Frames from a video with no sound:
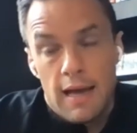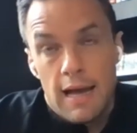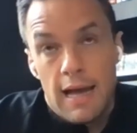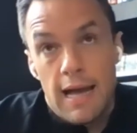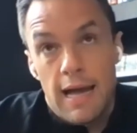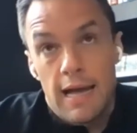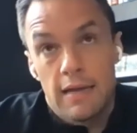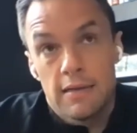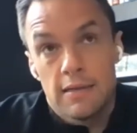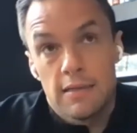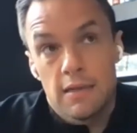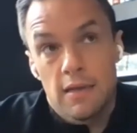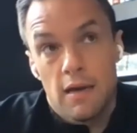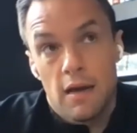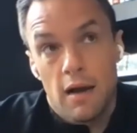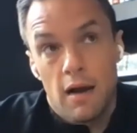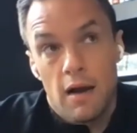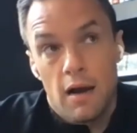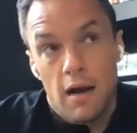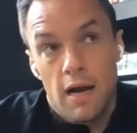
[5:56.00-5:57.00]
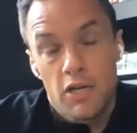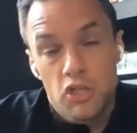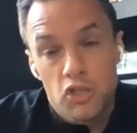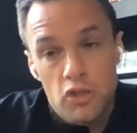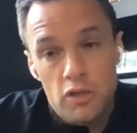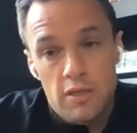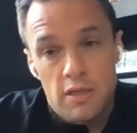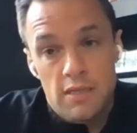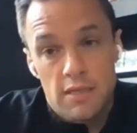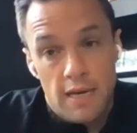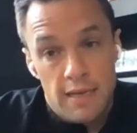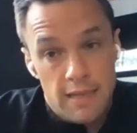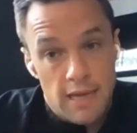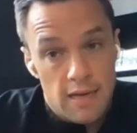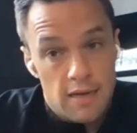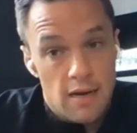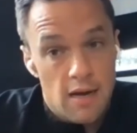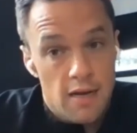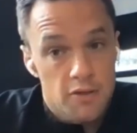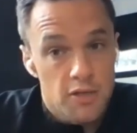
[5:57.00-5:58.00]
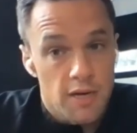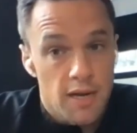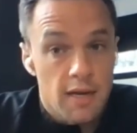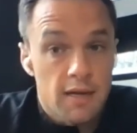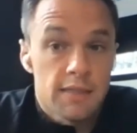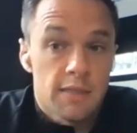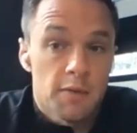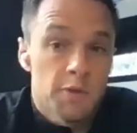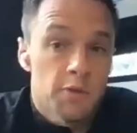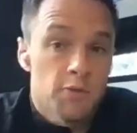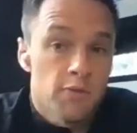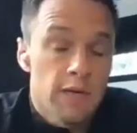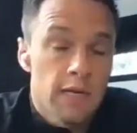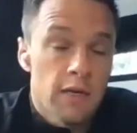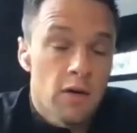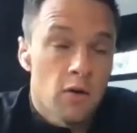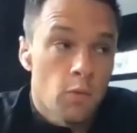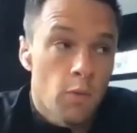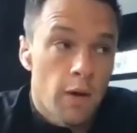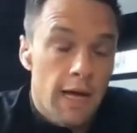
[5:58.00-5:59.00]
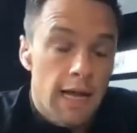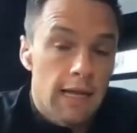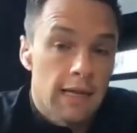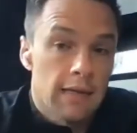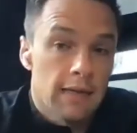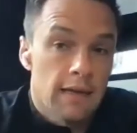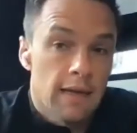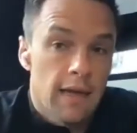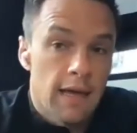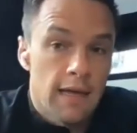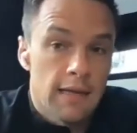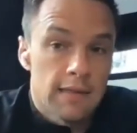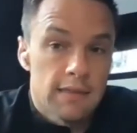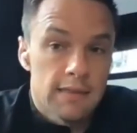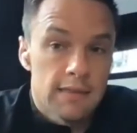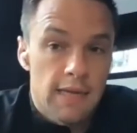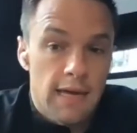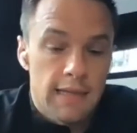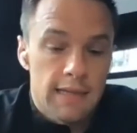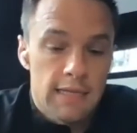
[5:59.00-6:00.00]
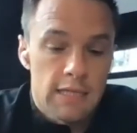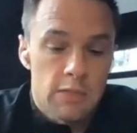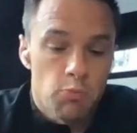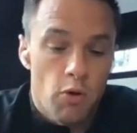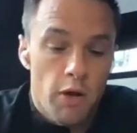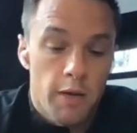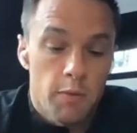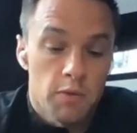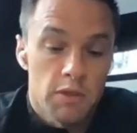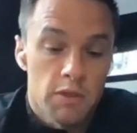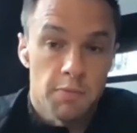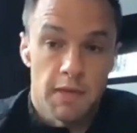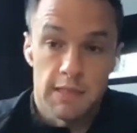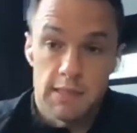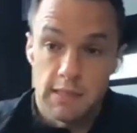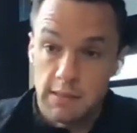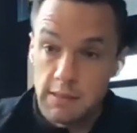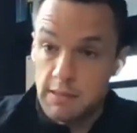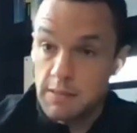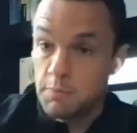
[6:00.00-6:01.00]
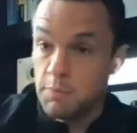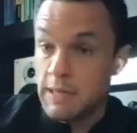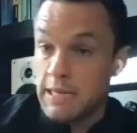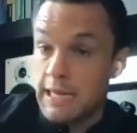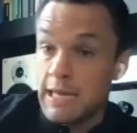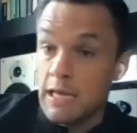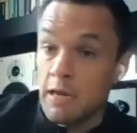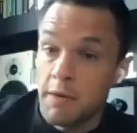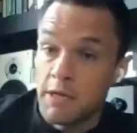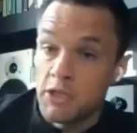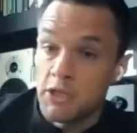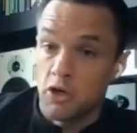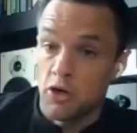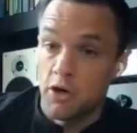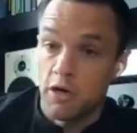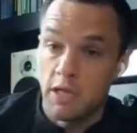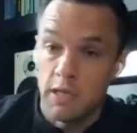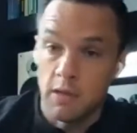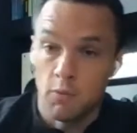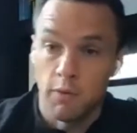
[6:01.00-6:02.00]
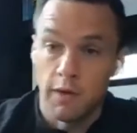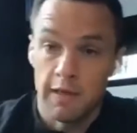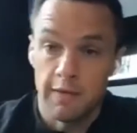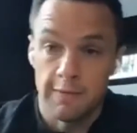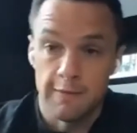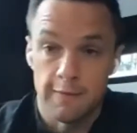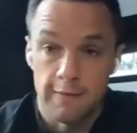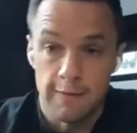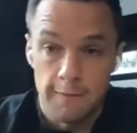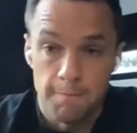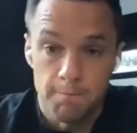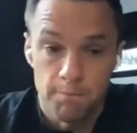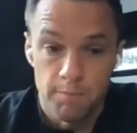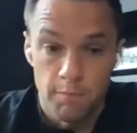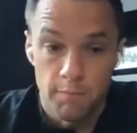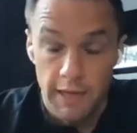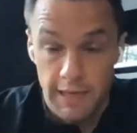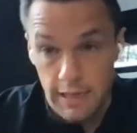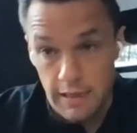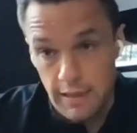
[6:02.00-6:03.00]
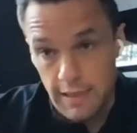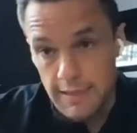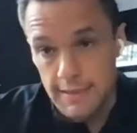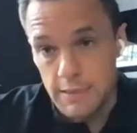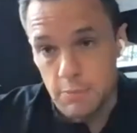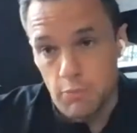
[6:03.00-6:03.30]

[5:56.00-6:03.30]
And I shouldn't have signed that contract because I was really unwell. And at this point was my the beginning of my journey with my clinical